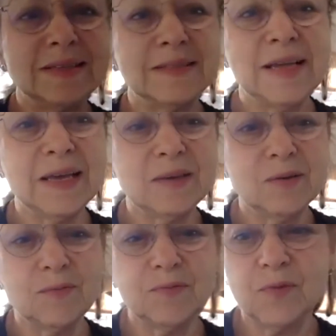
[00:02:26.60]
take
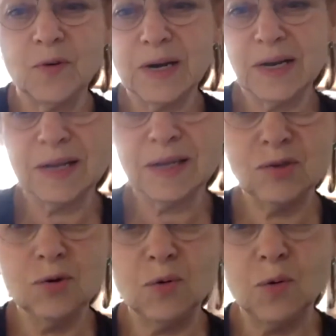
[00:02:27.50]
you for a little
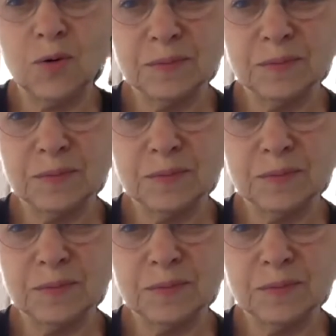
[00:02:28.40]
tour.